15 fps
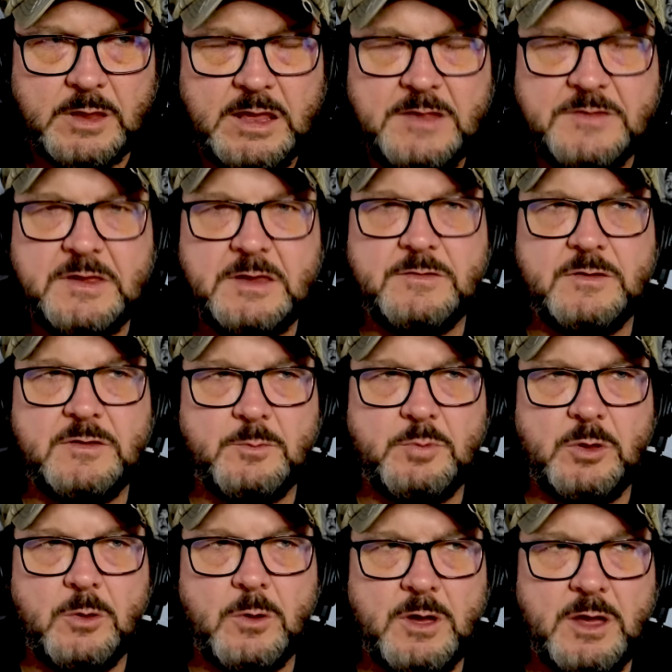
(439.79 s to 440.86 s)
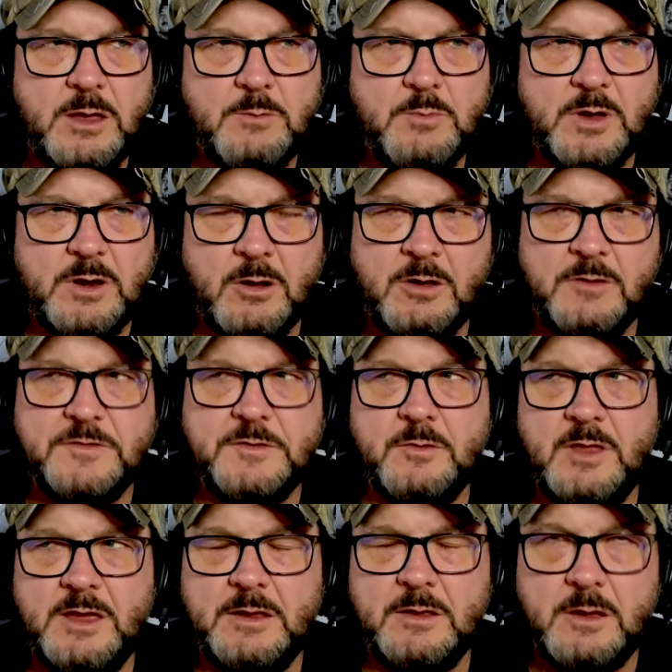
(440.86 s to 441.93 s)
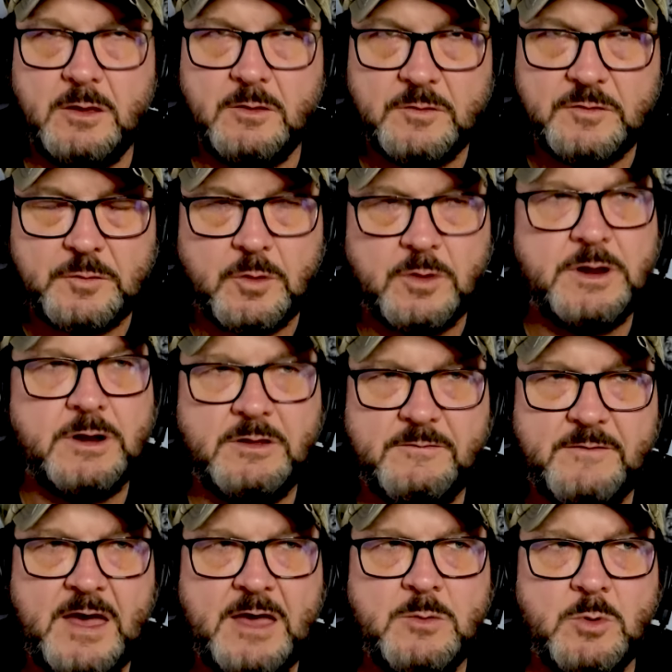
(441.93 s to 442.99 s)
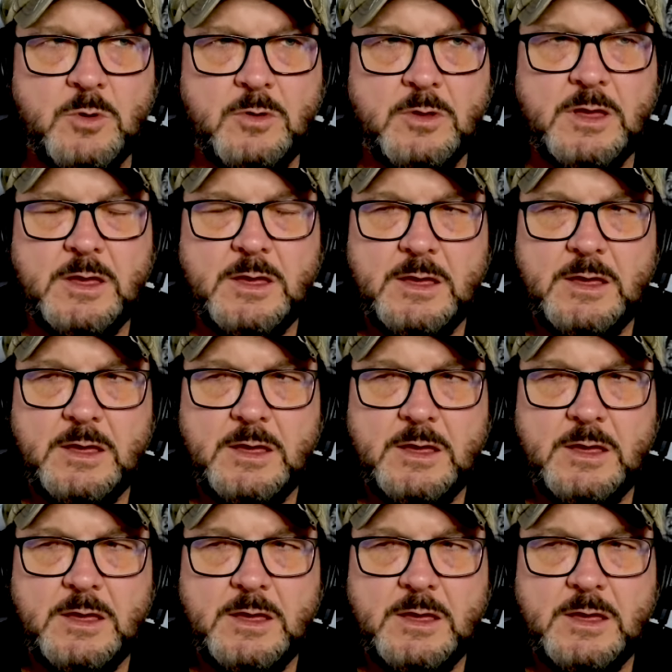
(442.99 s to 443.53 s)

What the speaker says: easy to deploy, but also like extraordinarily valuable,